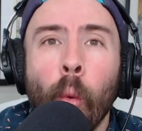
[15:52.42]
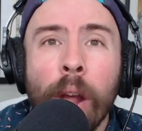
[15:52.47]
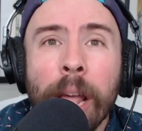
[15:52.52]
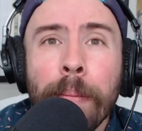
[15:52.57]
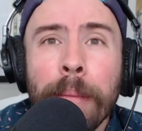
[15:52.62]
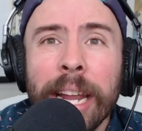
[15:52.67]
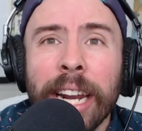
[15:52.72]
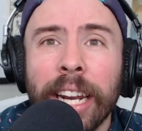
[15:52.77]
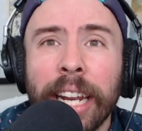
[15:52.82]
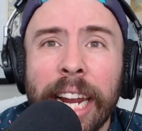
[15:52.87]

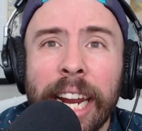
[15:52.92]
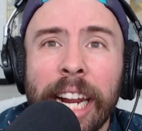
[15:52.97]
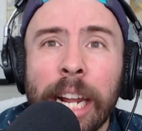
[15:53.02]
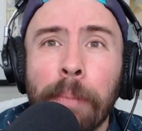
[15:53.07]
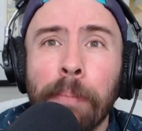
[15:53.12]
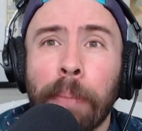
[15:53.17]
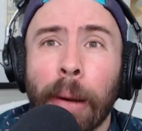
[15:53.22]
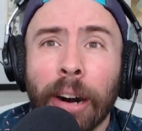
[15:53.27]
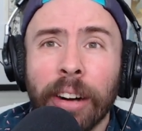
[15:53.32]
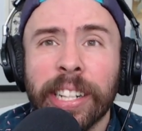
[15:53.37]
women
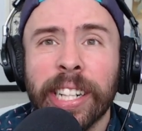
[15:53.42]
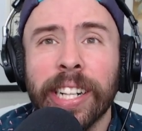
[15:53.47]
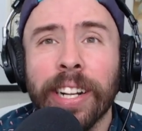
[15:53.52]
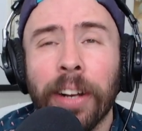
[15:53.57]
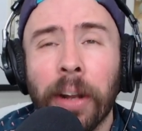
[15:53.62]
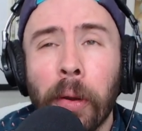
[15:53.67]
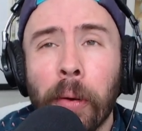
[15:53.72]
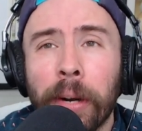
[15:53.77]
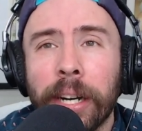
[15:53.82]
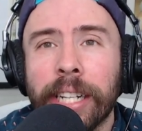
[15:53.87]
leading
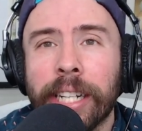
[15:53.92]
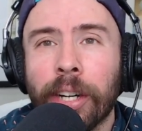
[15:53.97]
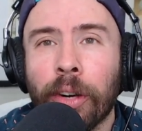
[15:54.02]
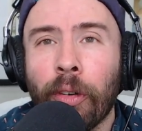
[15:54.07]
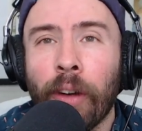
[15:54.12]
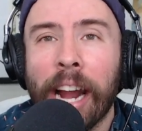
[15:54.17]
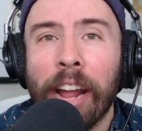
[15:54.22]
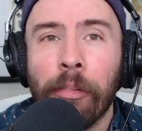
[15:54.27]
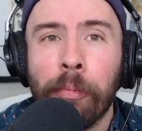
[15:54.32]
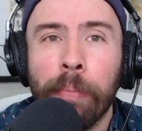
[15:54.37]
Barcelona's
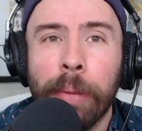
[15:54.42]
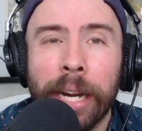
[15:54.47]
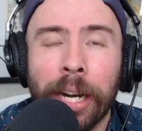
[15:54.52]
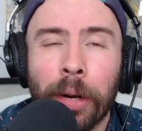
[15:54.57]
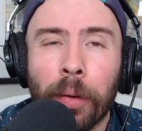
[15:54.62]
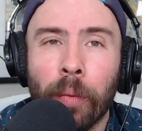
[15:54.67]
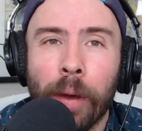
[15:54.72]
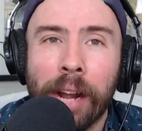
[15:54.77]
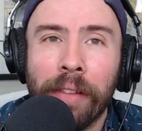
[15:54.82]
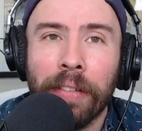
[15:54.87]
craft
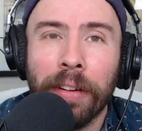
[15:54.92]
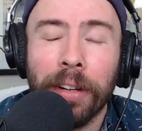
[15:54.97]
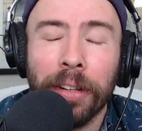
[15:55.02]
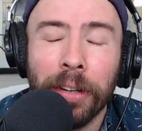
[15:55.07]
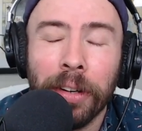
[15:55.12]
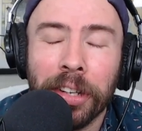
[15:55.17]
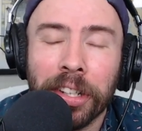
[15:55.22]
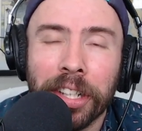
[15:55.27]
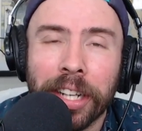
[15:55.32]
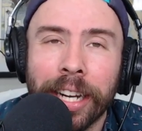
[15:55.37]
beer
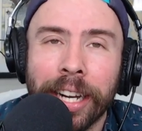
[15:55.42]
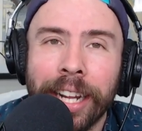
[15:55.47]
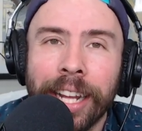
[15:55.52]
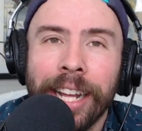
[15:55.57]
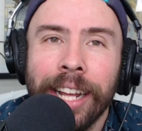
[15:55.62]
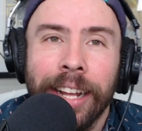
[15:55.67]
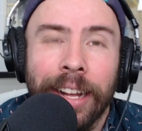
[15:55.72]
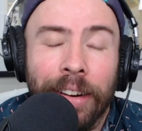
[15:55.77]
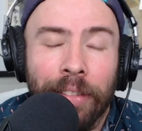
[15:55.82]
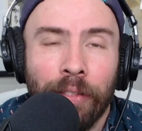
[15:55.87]
revolution
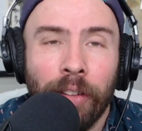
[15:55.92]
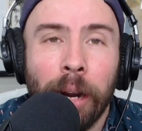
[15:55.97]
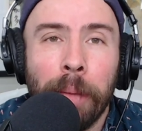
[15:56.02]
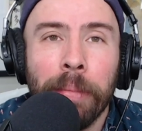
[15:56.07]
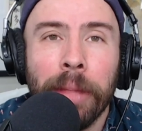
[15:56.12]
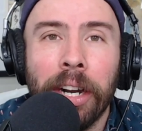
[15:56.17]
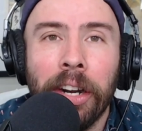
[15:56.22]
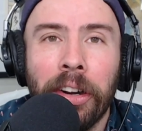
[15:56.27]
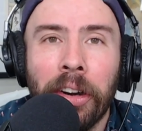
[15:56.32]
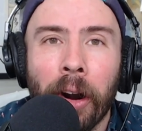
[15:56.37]

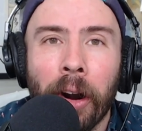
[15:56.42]
from the